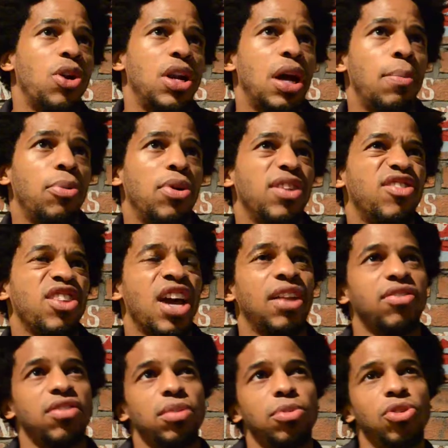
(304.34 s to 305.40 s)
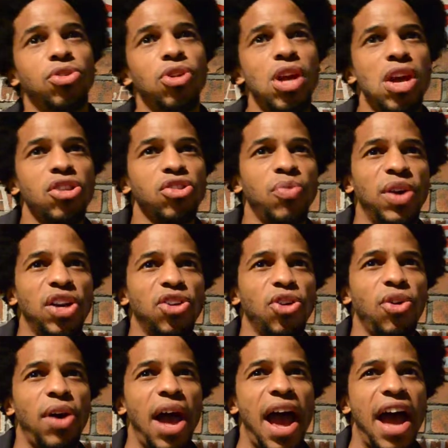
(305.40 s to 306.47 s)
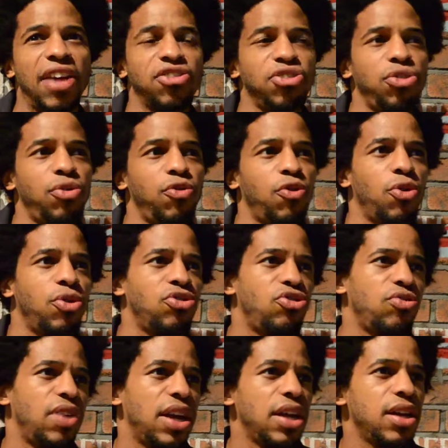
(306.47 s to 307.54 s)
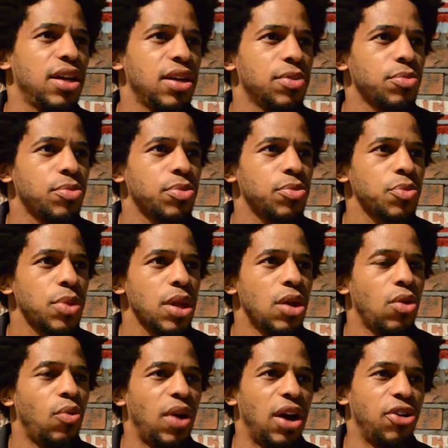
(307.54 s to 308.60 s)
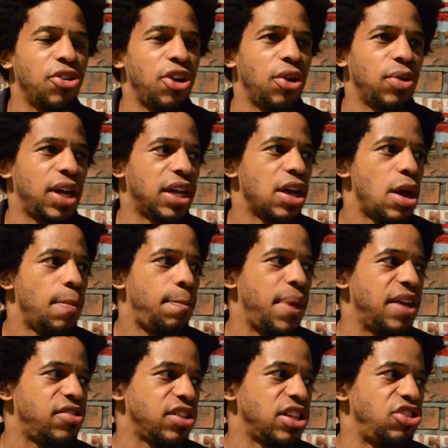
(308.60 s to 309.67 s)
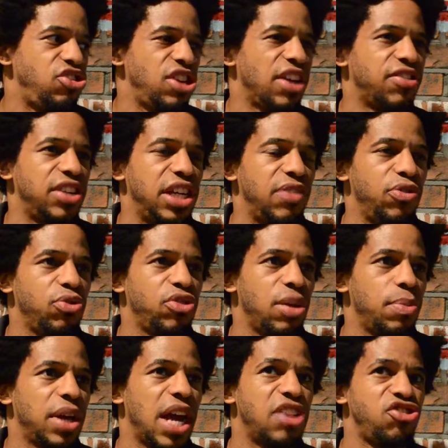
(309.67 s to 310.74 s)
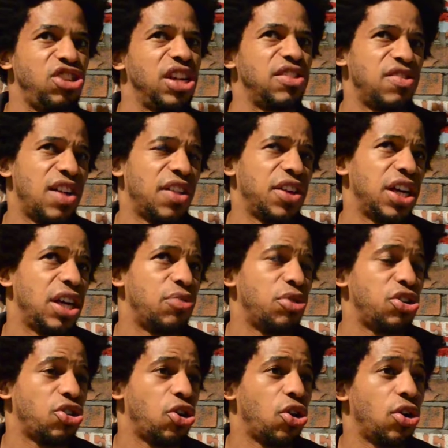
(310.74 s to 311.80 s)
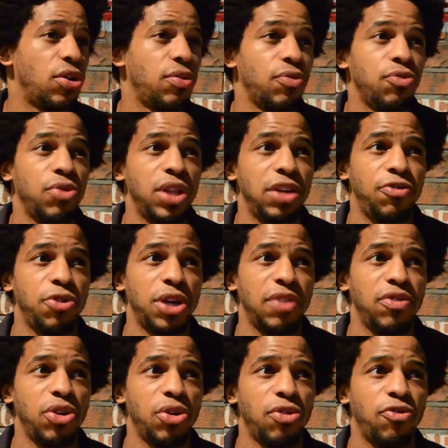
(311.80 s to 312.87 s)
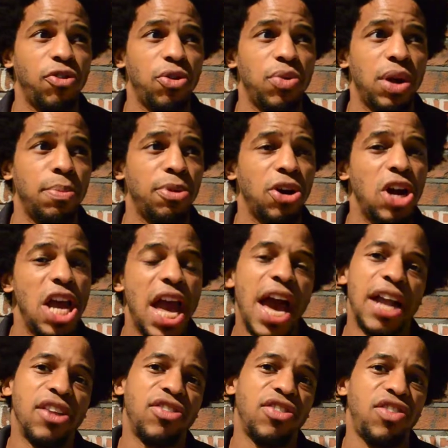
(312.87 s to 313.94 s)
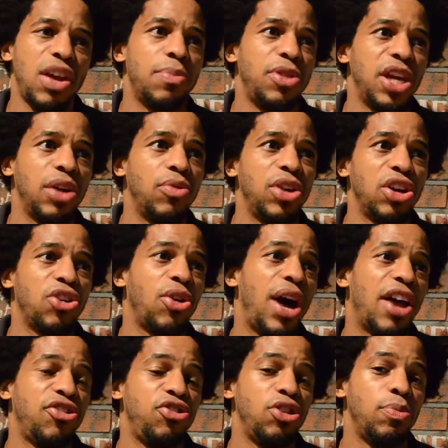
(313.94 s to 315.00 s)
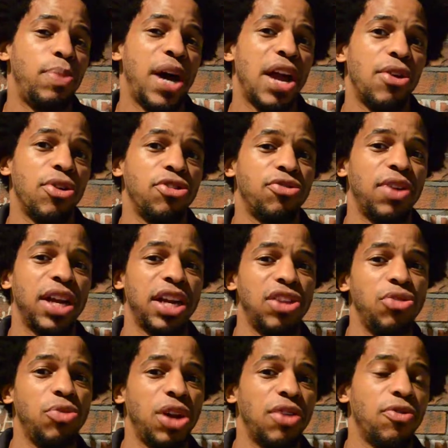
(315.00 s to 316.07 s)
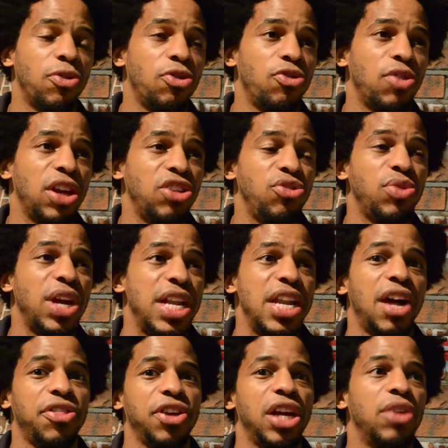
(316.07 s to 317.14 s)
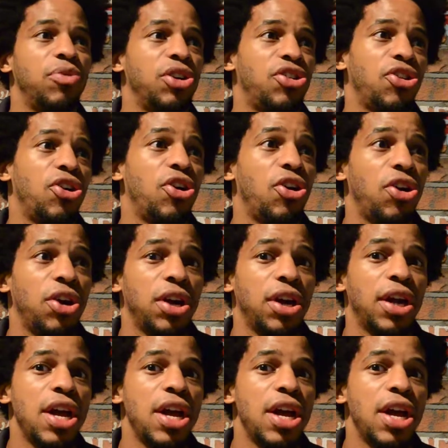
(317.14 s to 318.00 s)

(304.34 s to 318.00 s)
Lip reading: a number, it's kind of similar to when a girl asks you for a drink, where, you know, like basically she has to give you something and she gets nothing in return really for giving you her phone number. And it's the same thing when a girl asks you to buy her a drink and you get her a drink, you get nothing in return.